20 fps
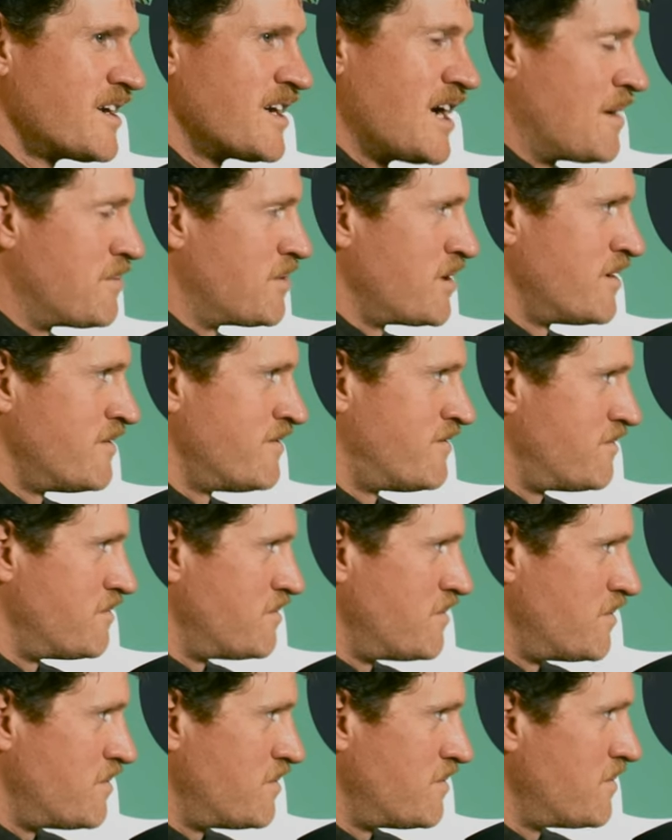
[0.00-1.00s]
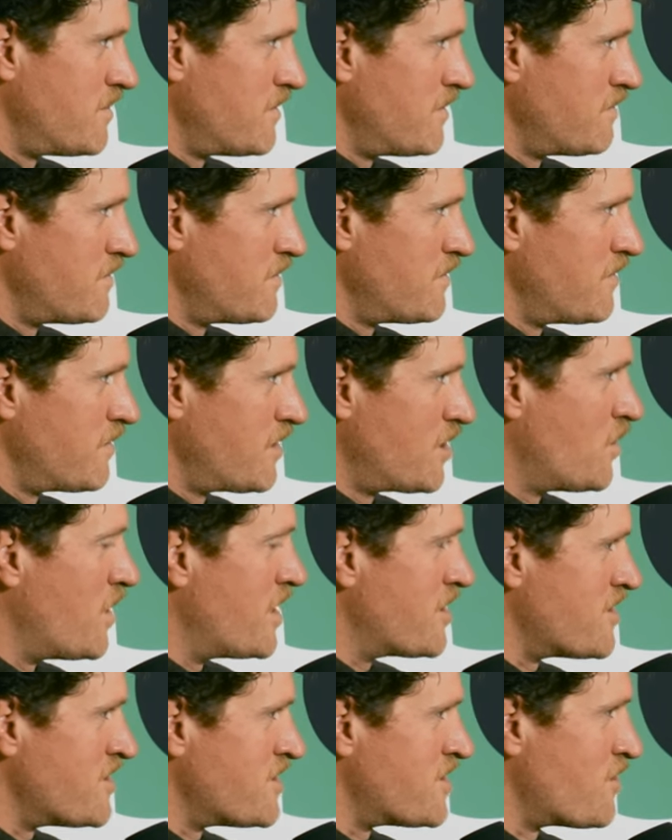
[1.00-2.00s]
Couple of
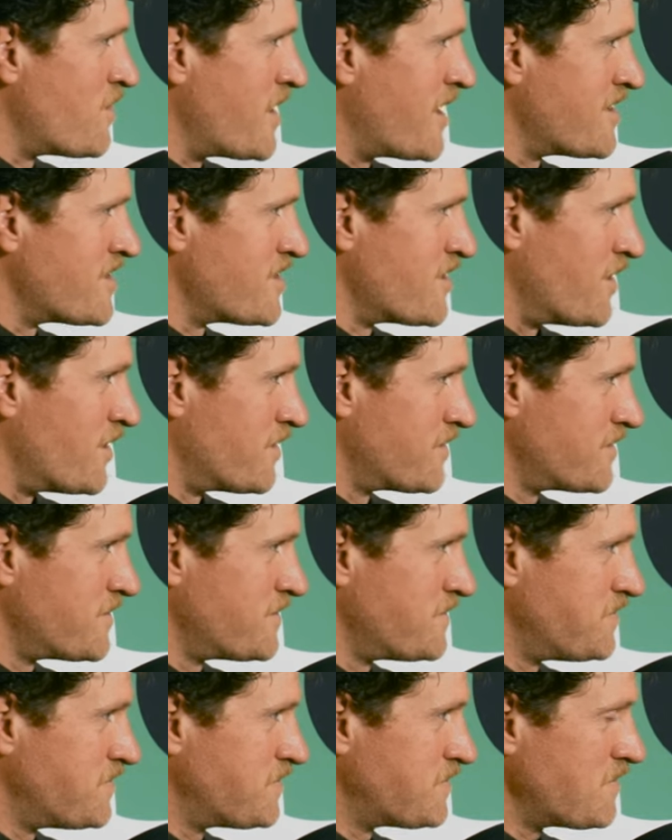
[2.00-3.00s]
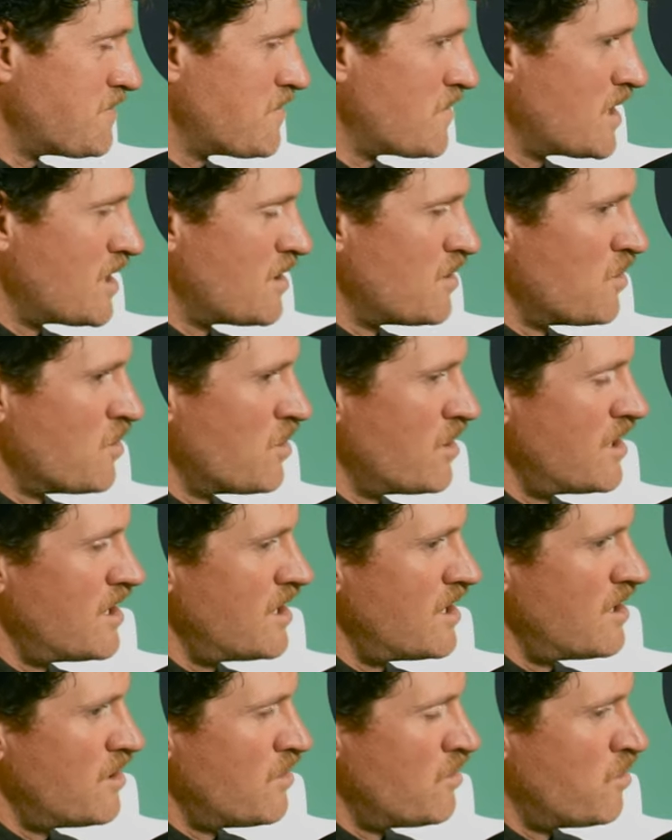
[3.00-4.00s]
questions to round us off. Mm-hmm.
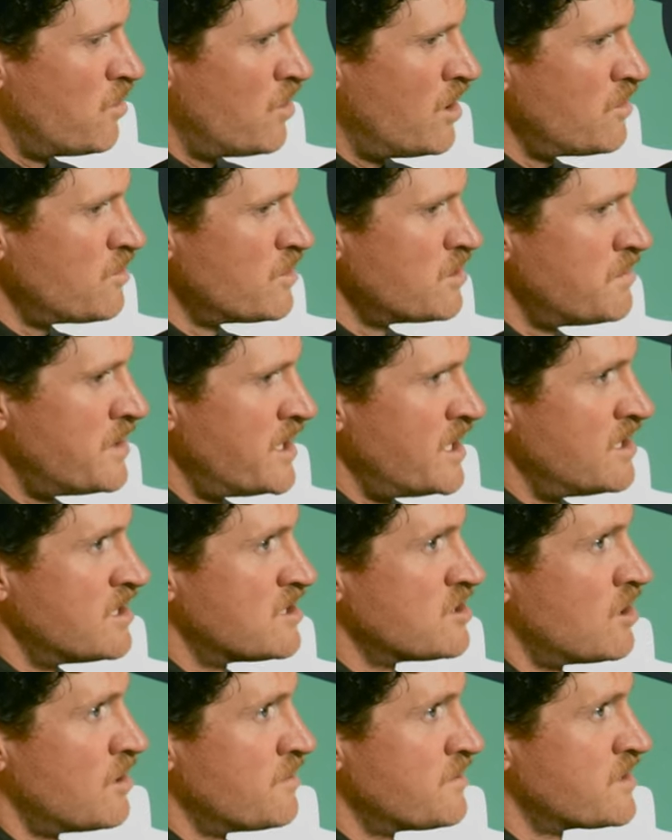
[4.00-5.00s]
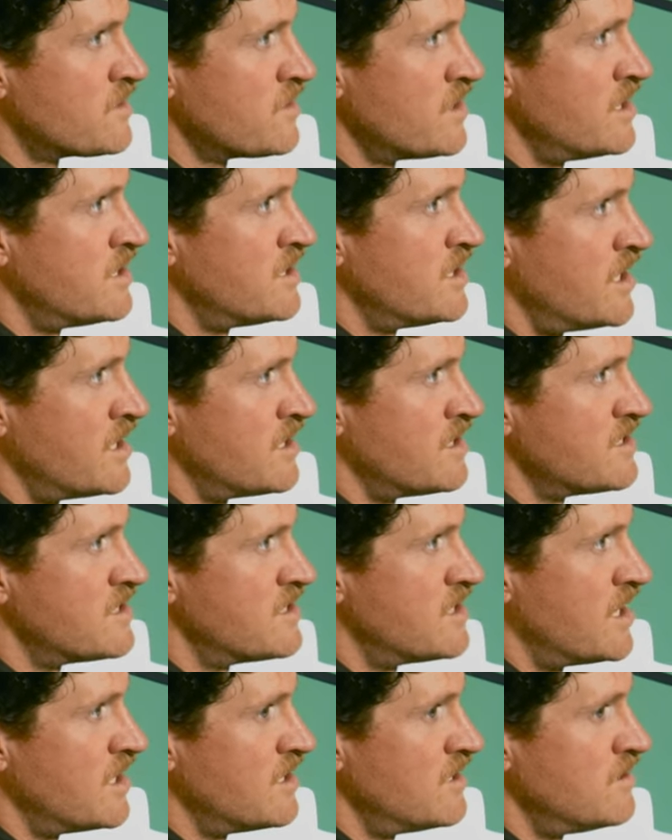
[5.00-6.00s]
What would be the top three
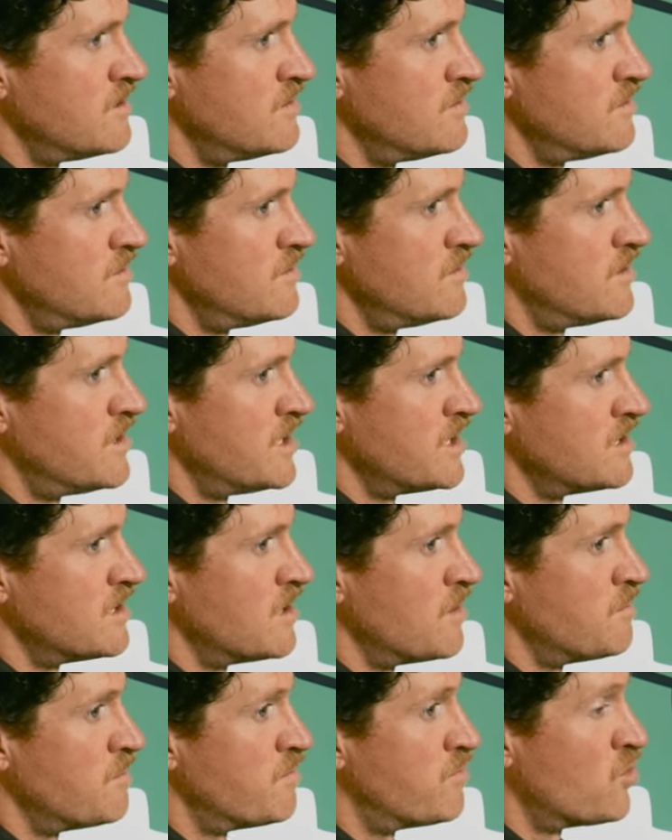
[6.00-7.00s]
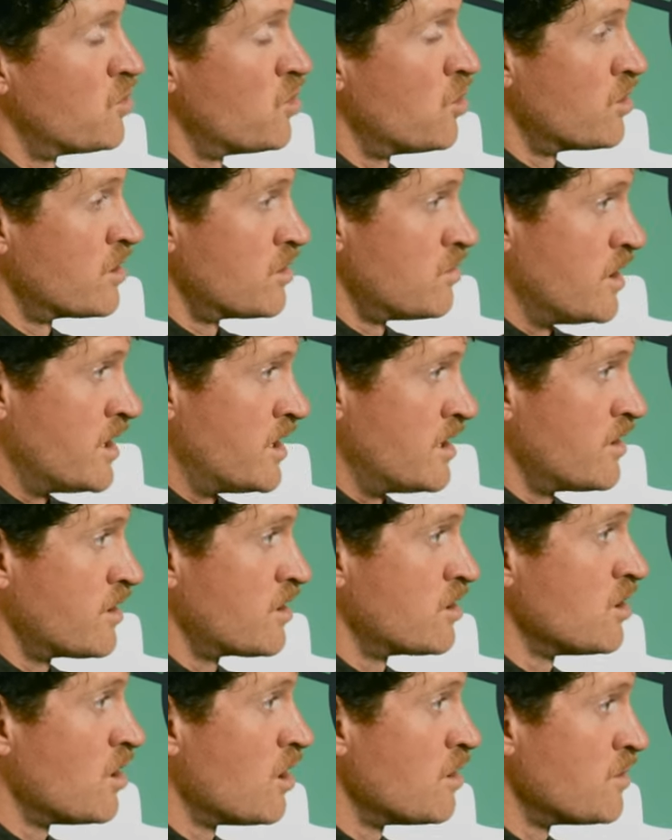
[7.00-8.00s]
things that you think the broader one, or the
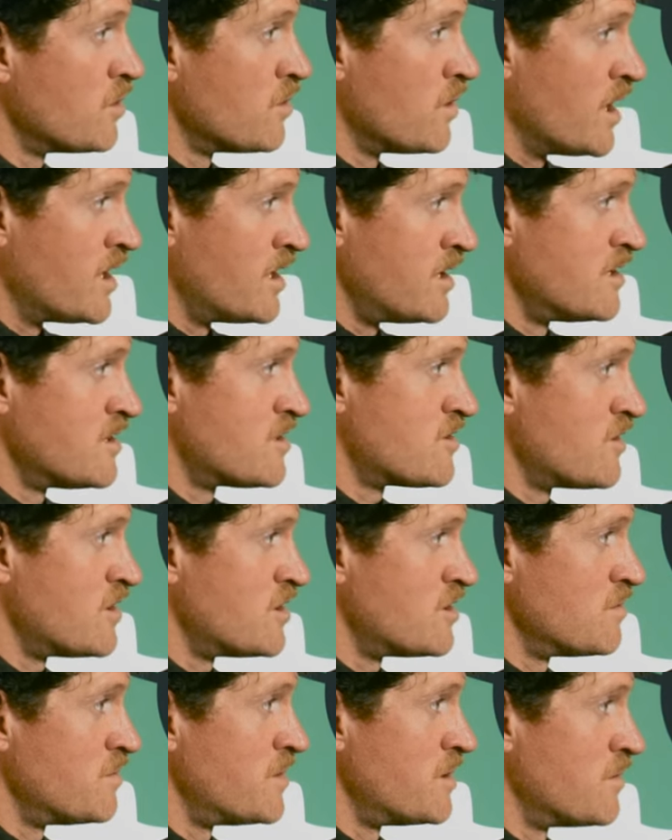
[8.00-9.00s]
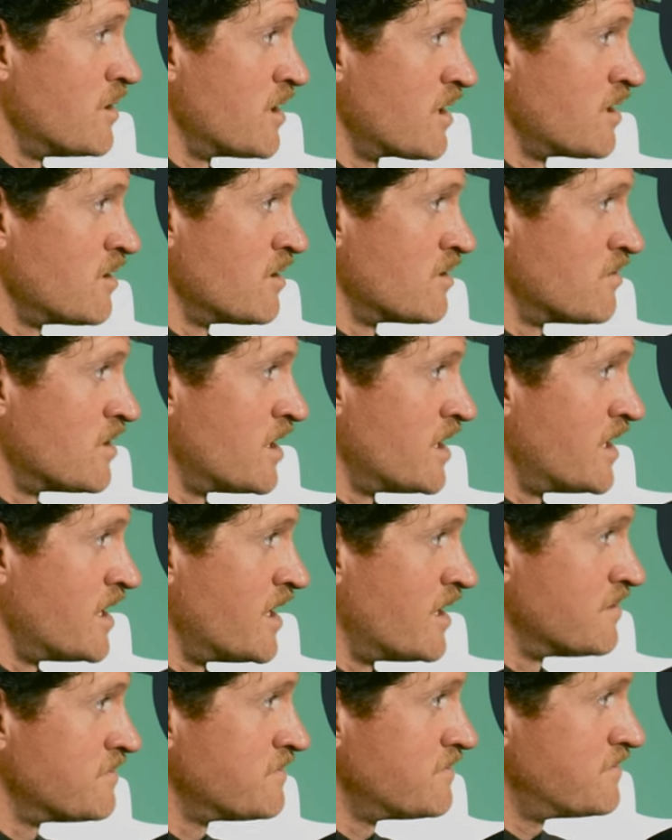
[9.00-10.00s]
global wine industry, should be working on right
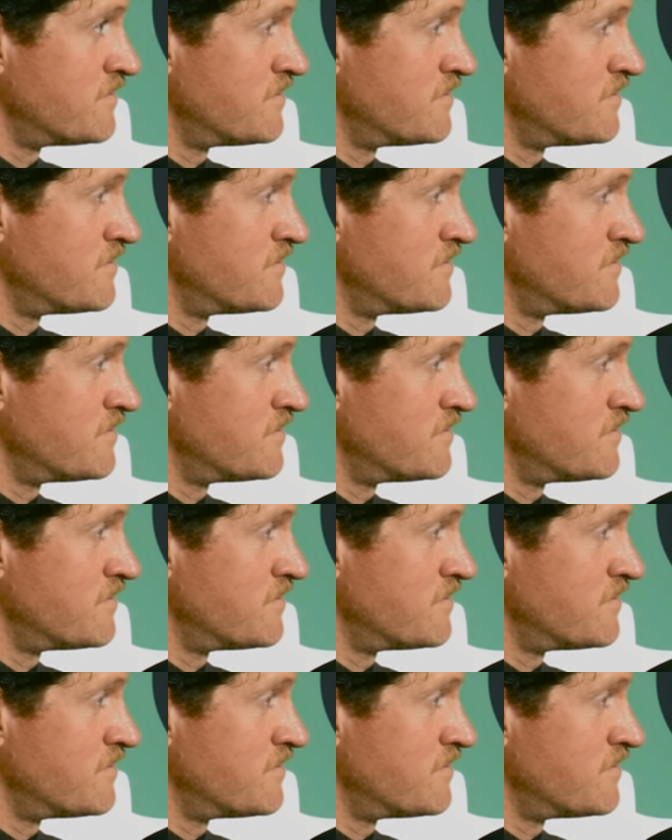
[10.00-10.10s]
now?